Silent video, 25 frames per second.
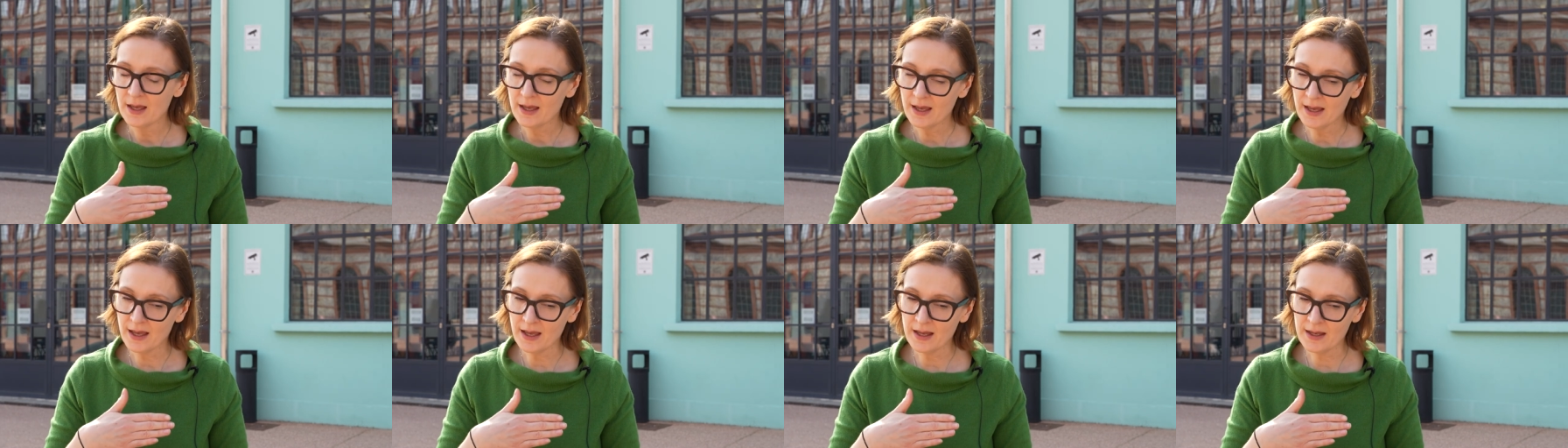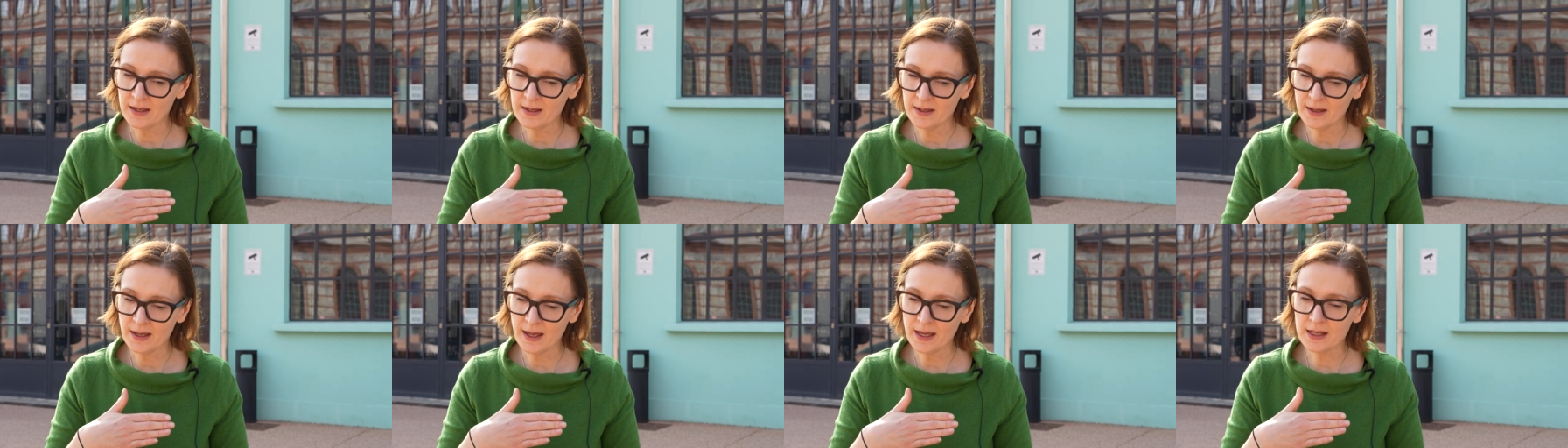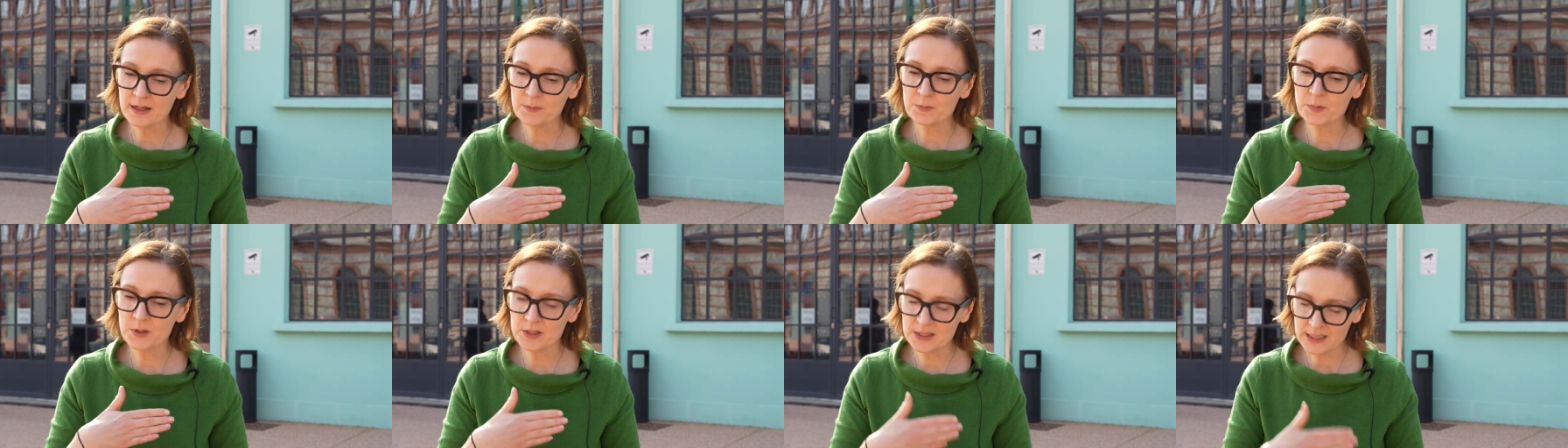
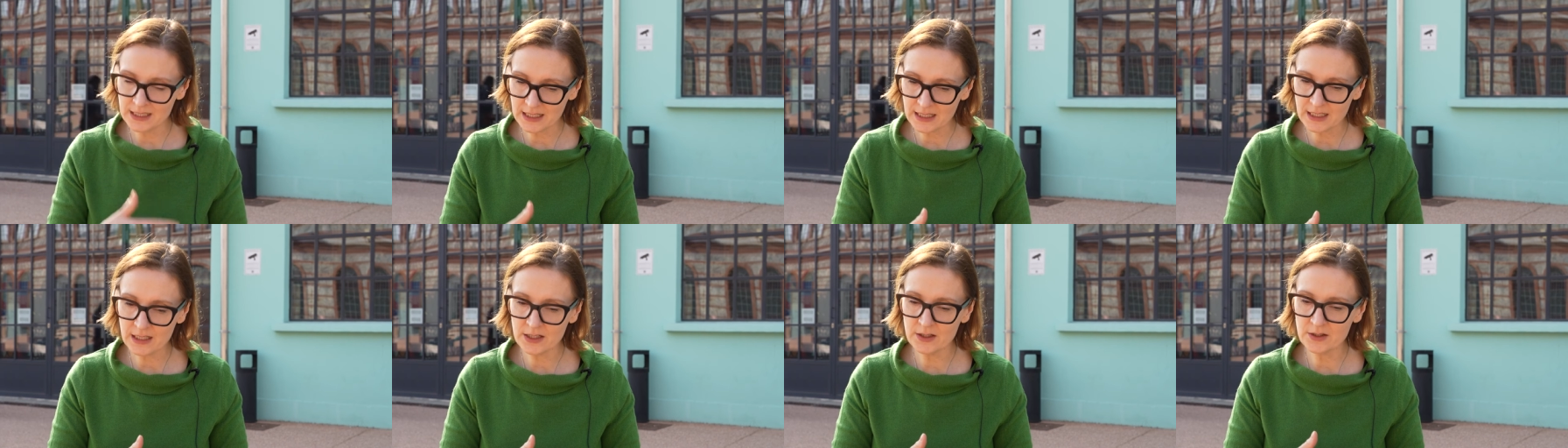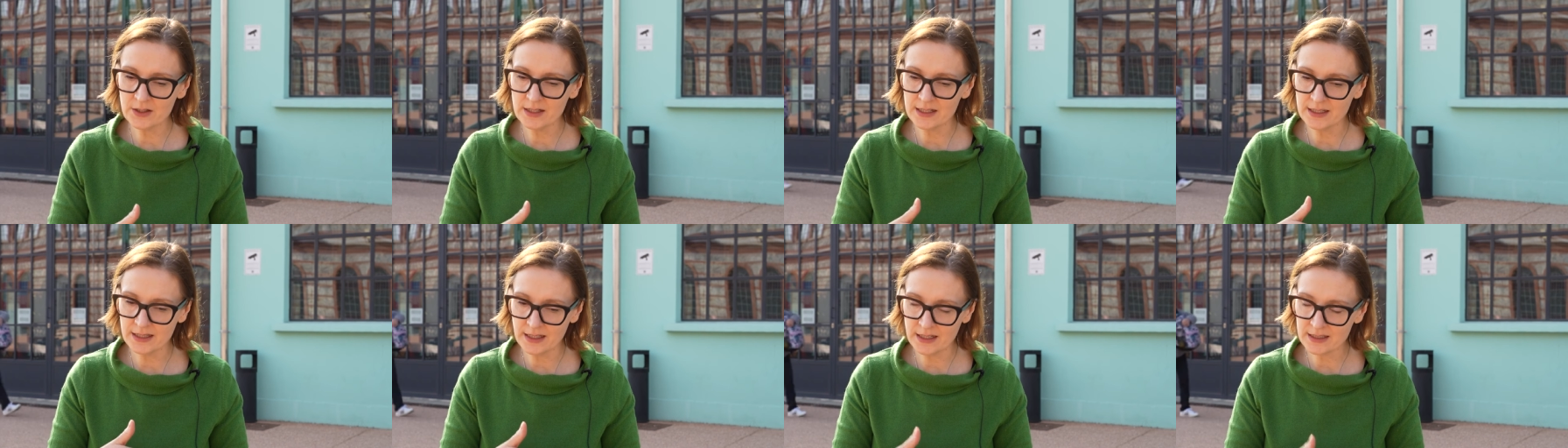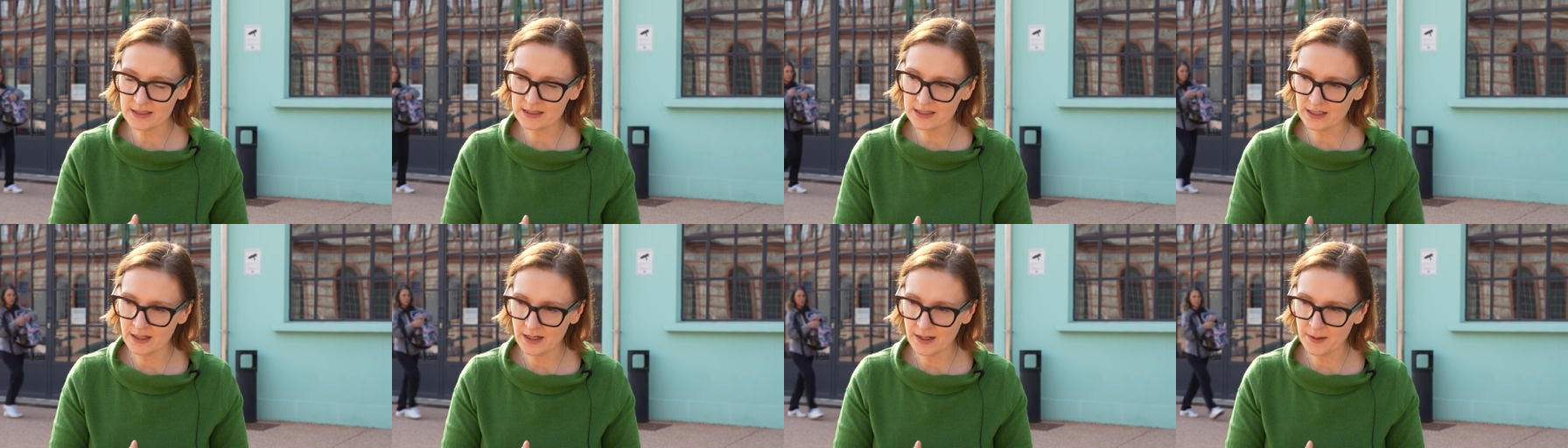and particularly
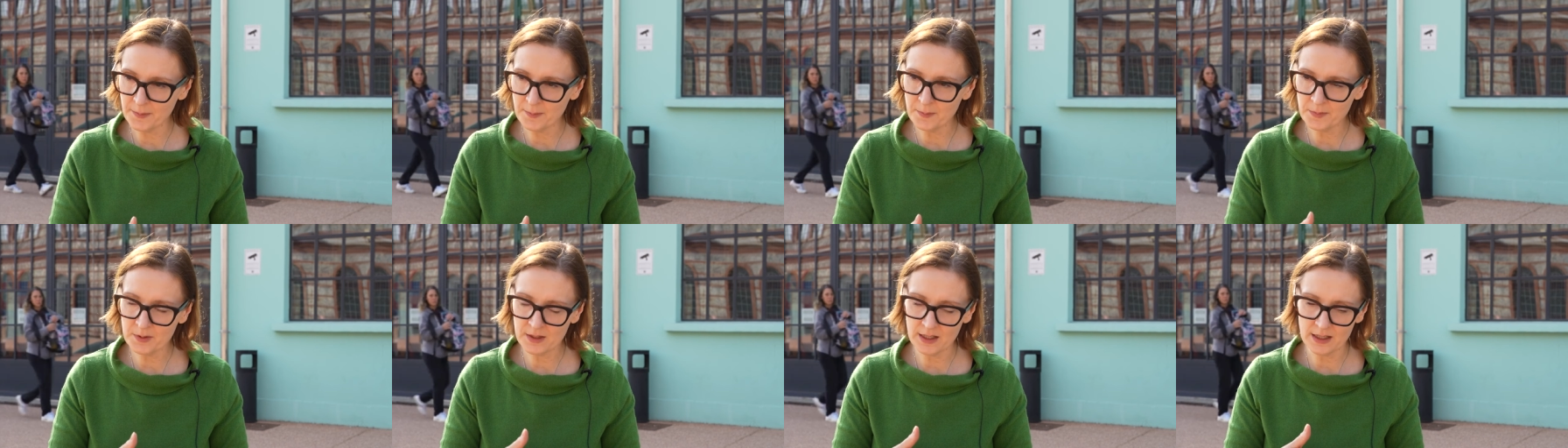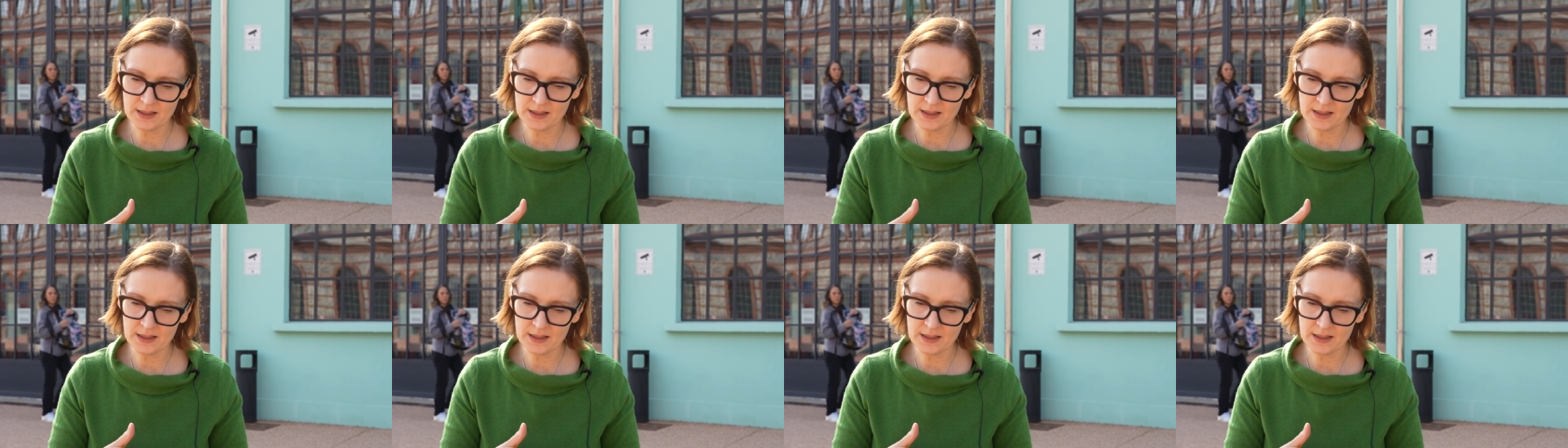that time,